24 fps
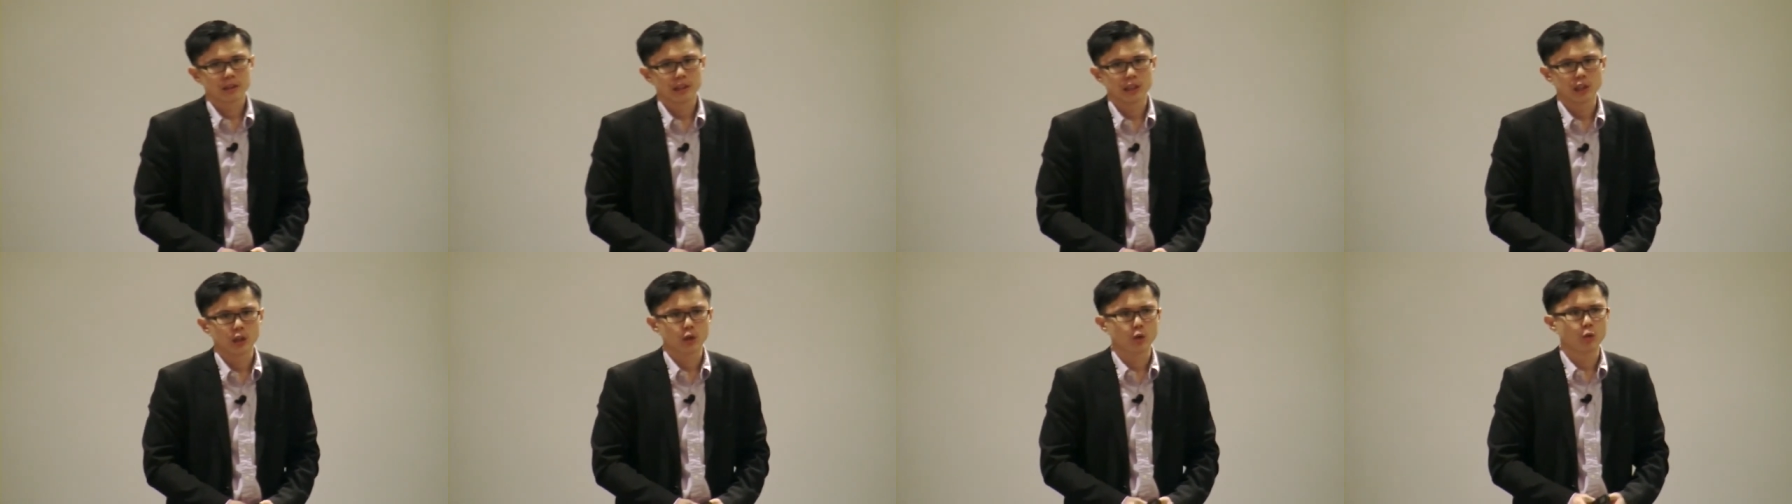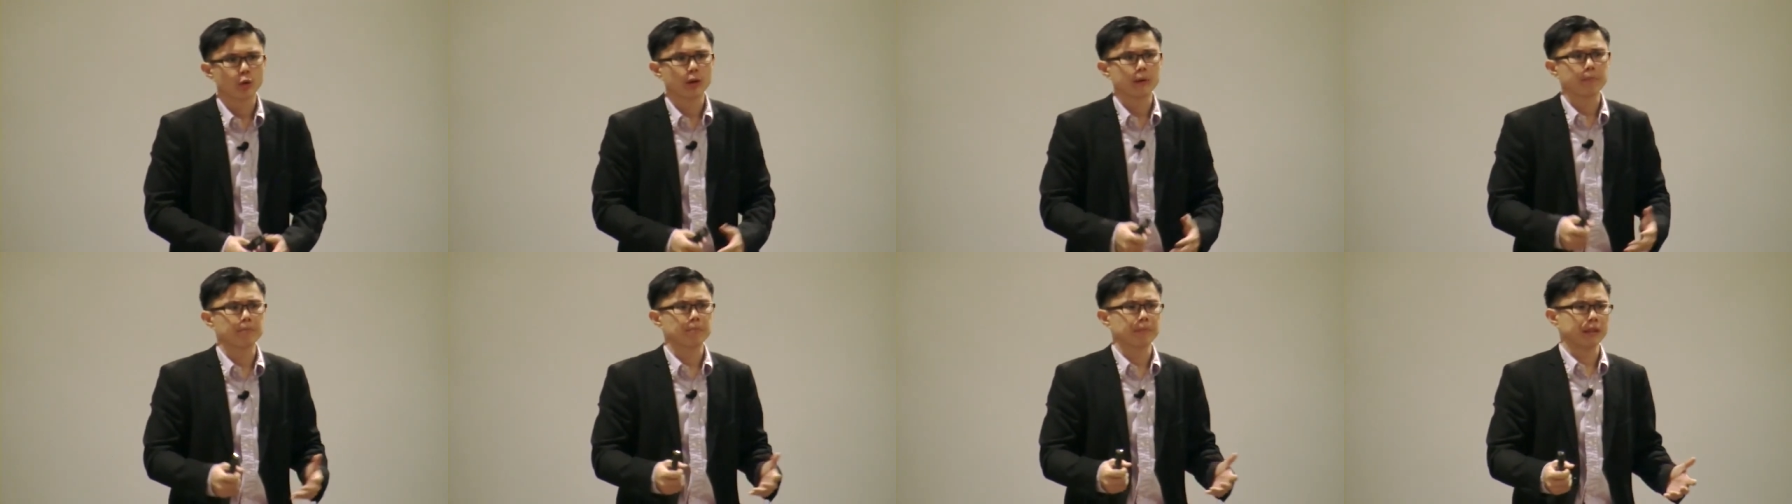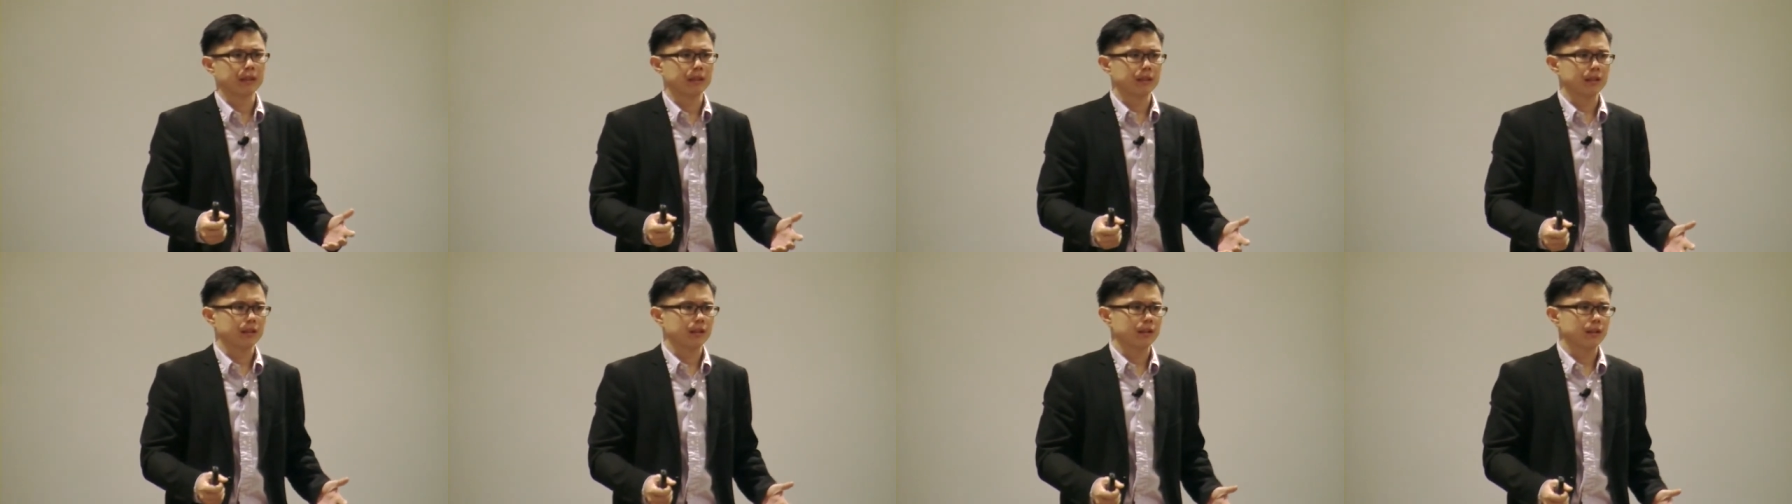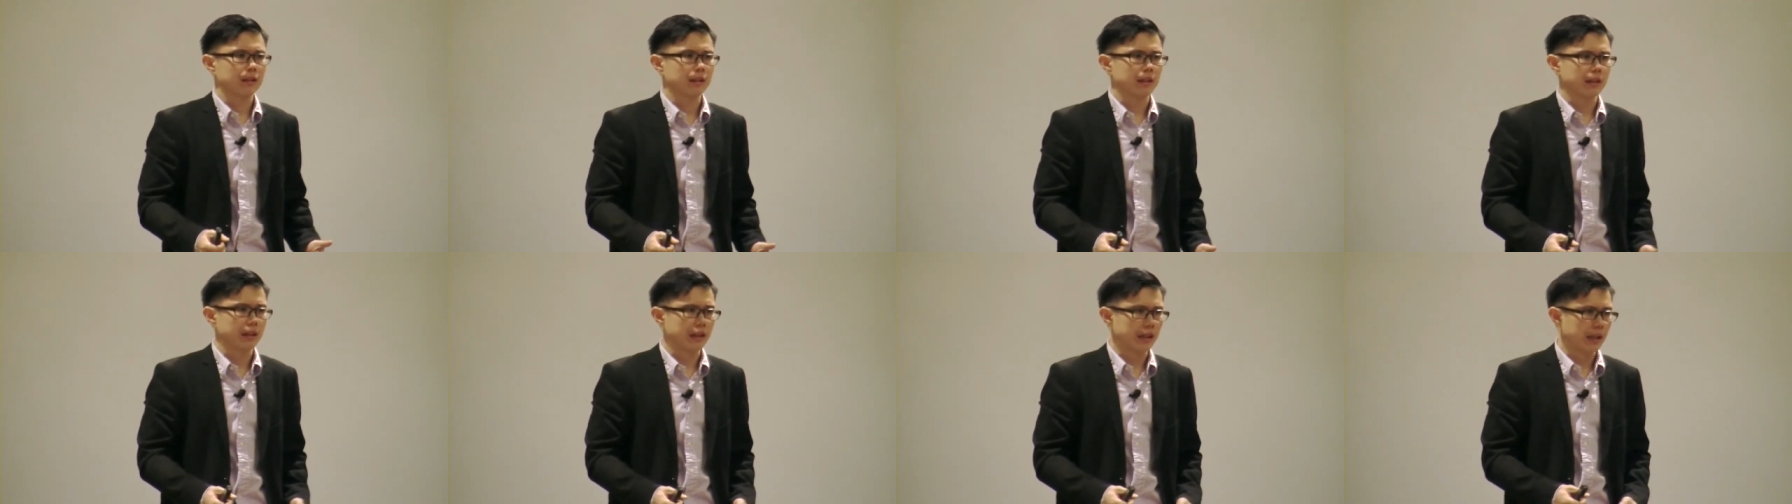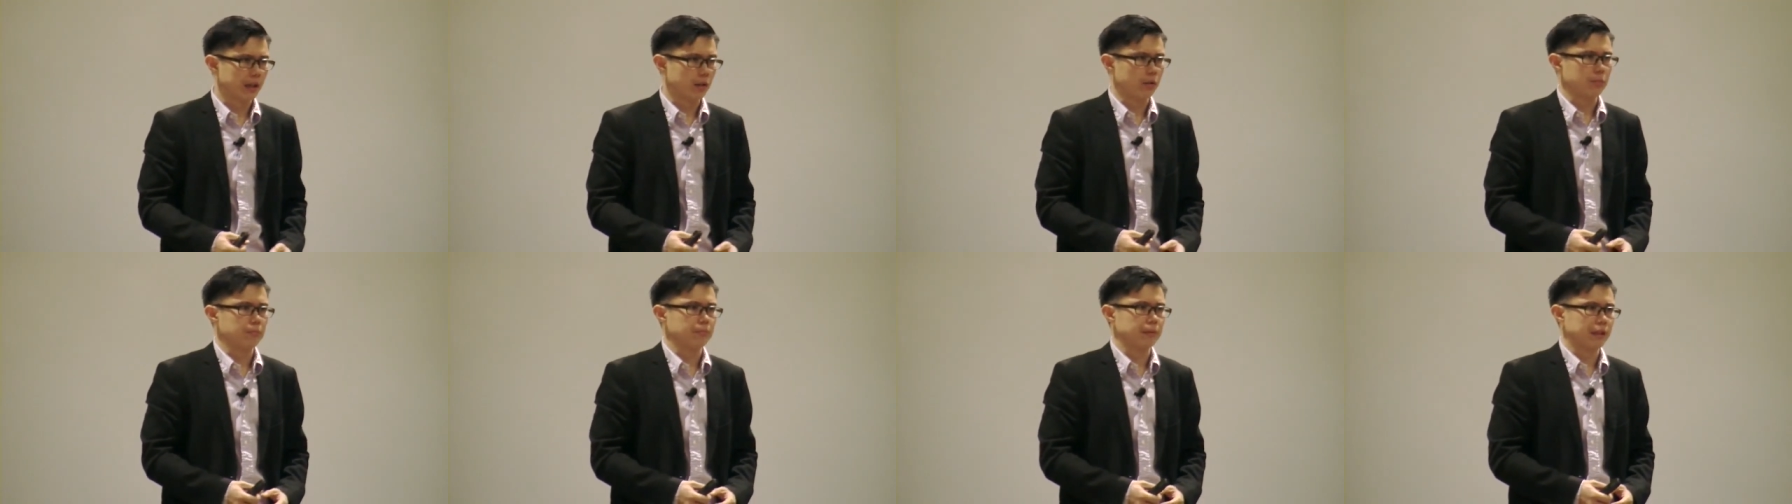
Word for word: equip me, help